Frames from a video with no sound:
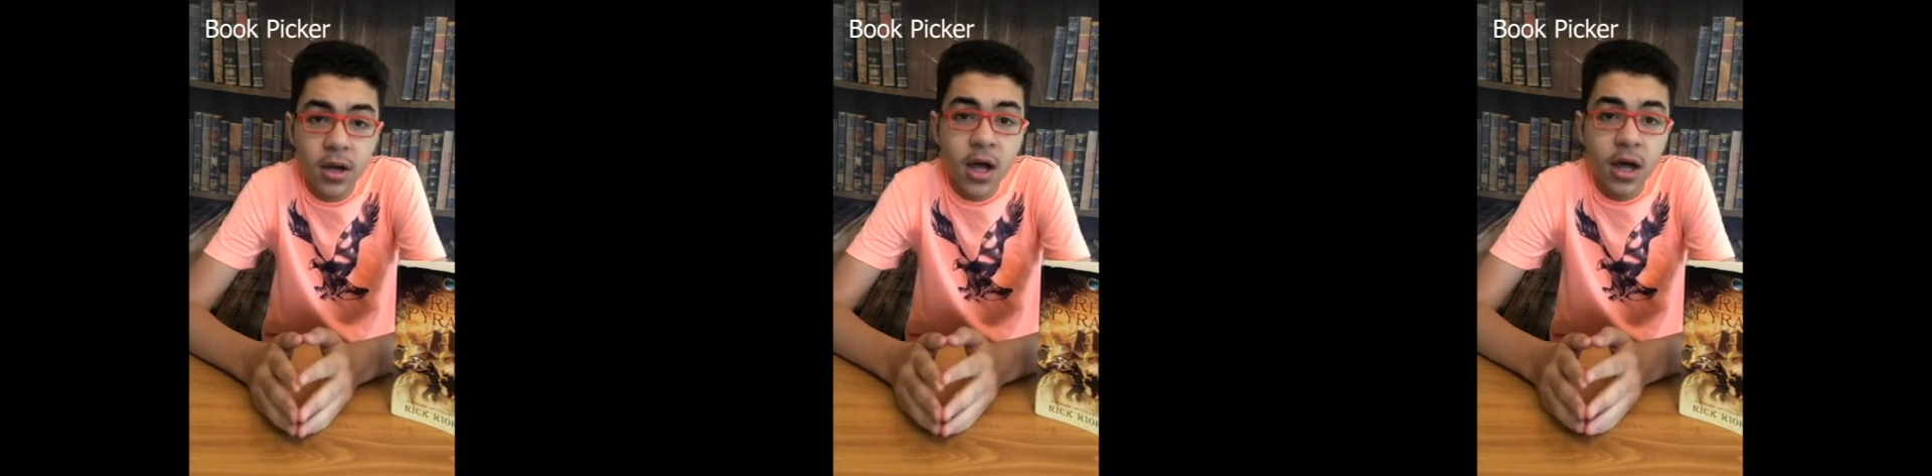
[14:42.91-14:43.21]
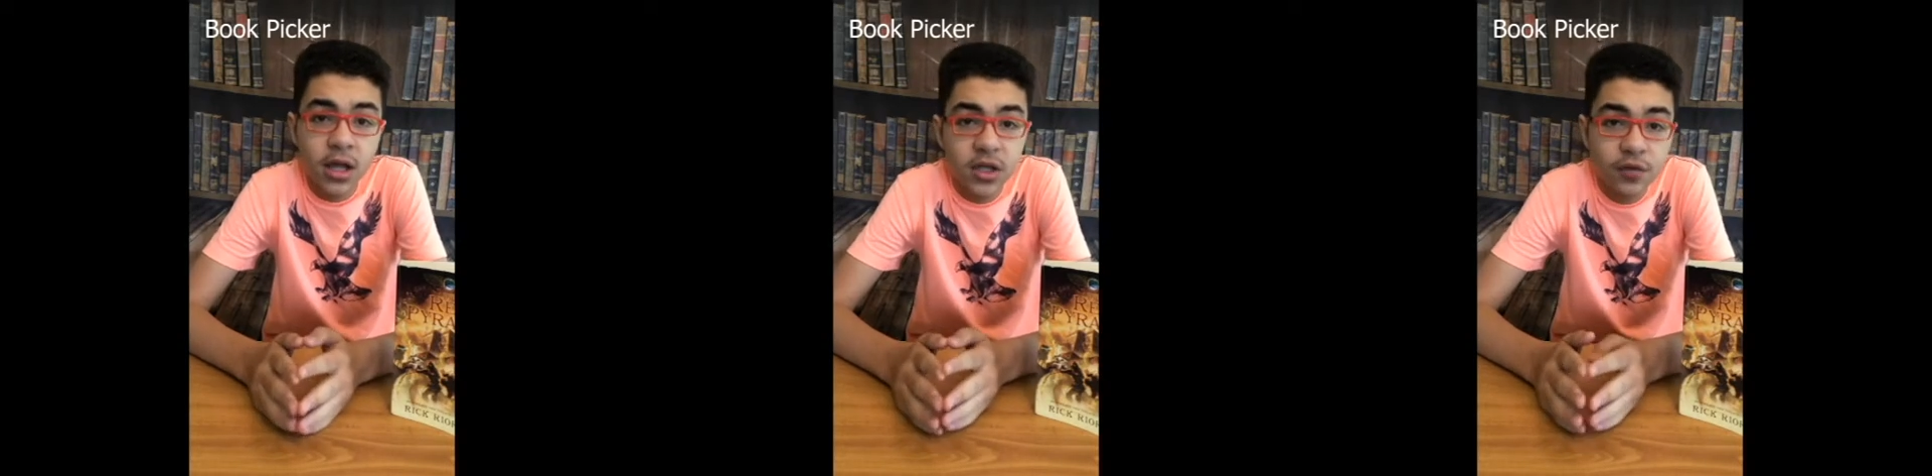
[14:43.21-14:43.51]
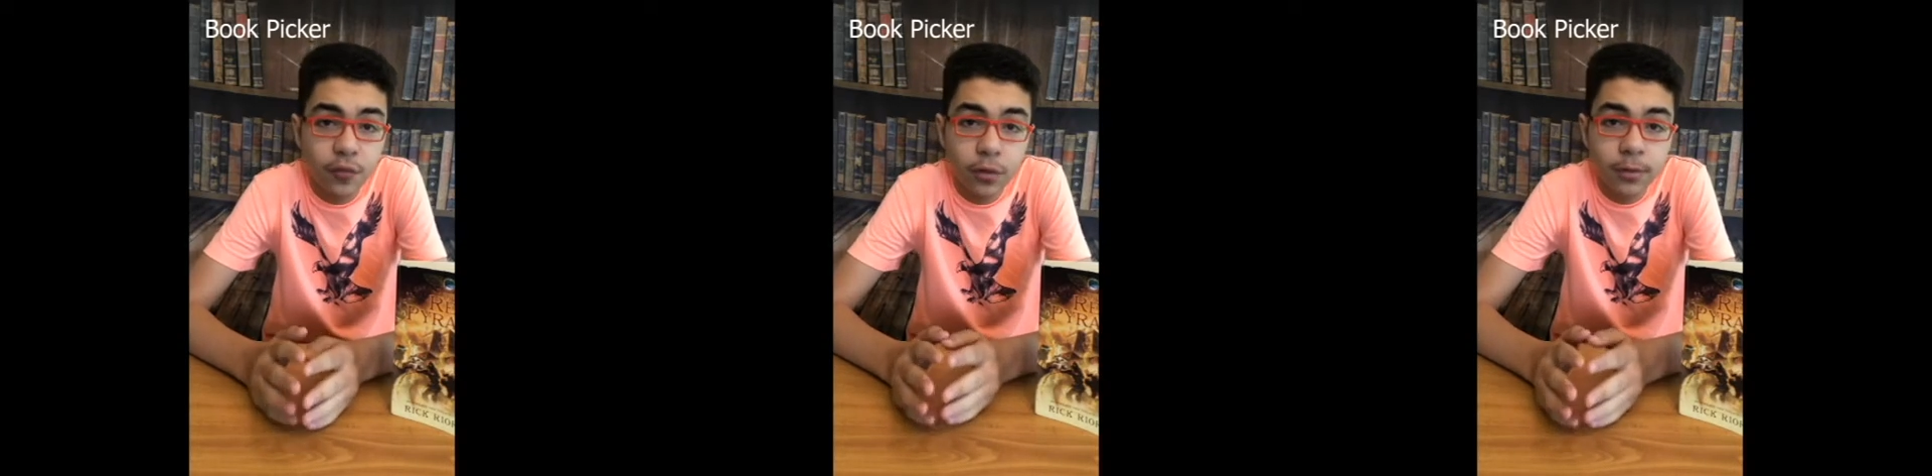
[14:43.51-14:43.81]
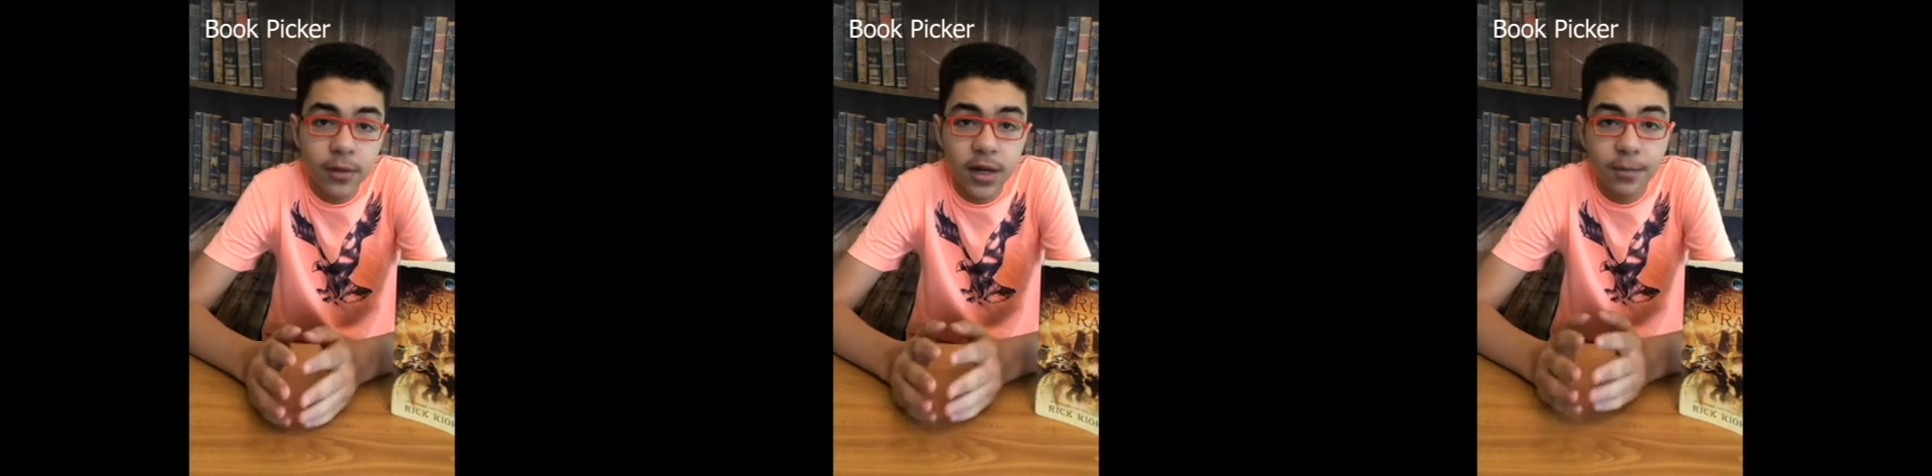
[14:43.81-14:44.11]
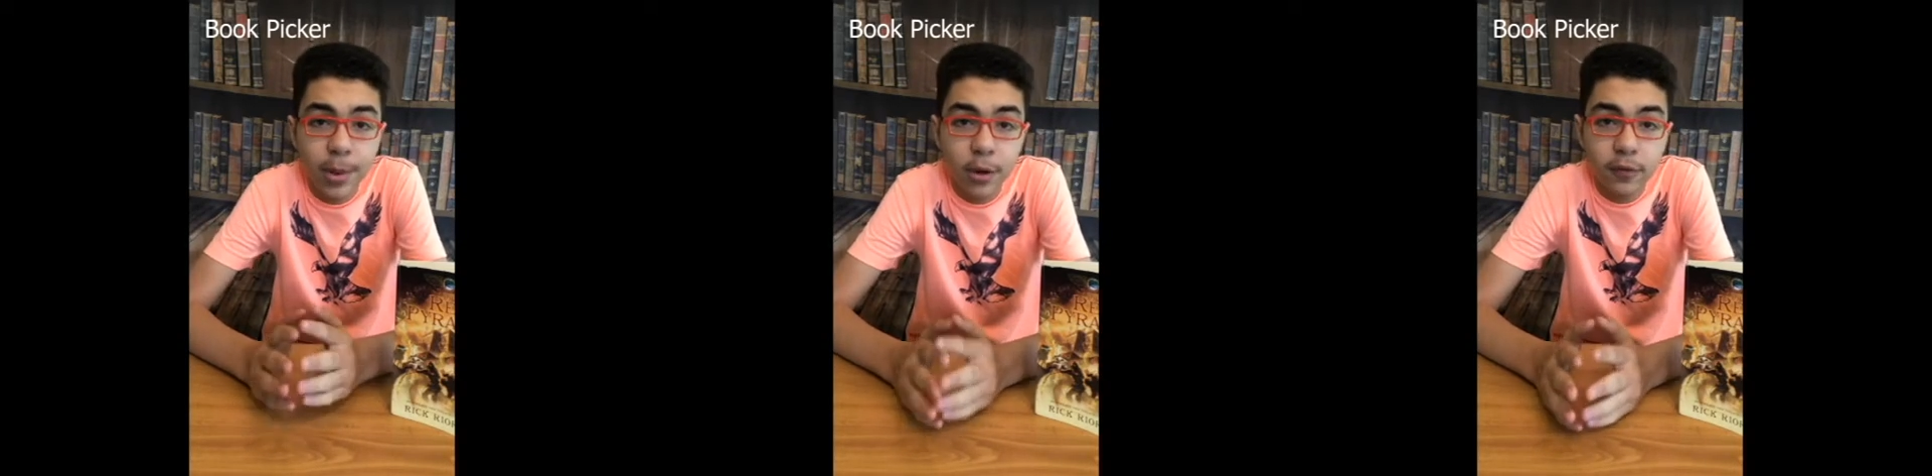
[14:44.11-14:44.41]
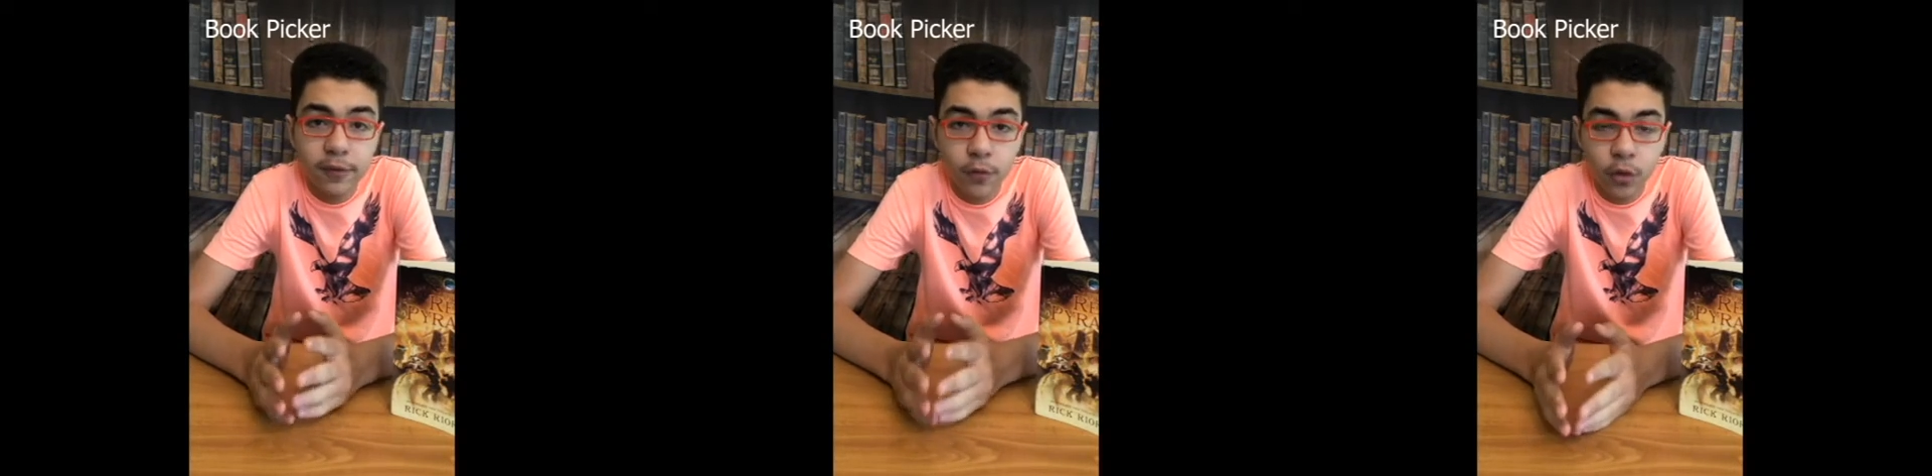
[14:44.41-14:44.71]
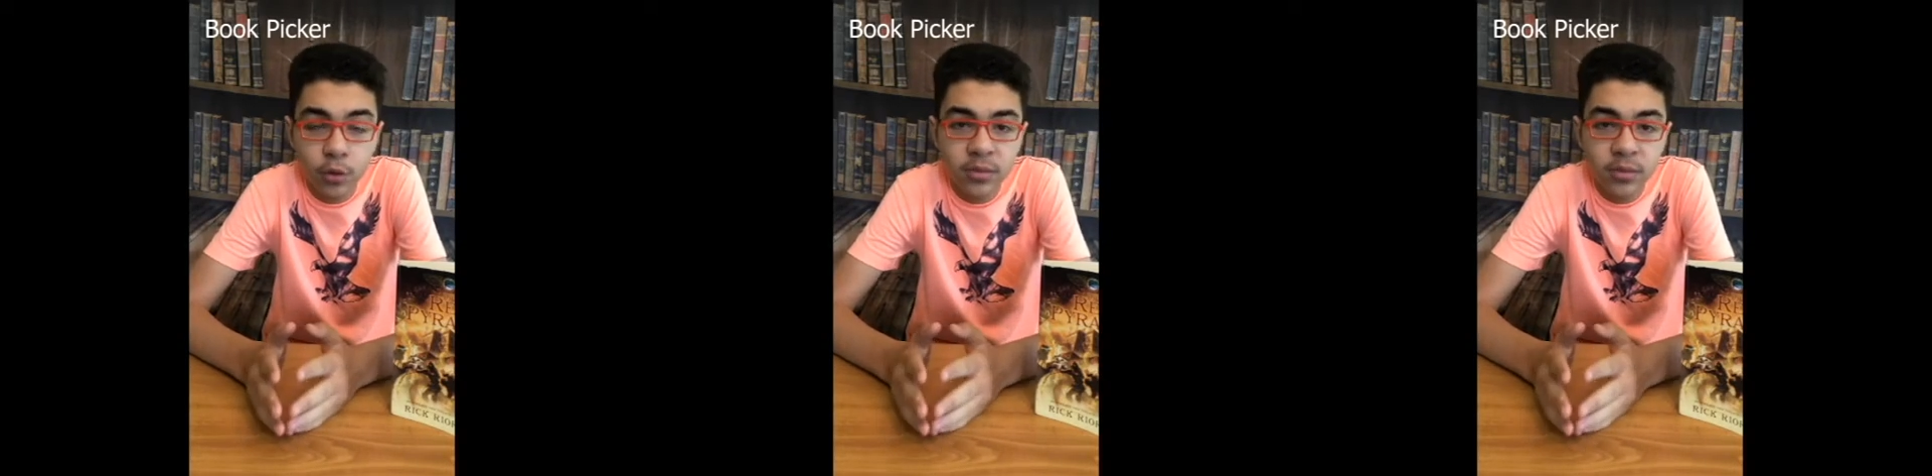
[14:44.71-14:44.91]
in his full power form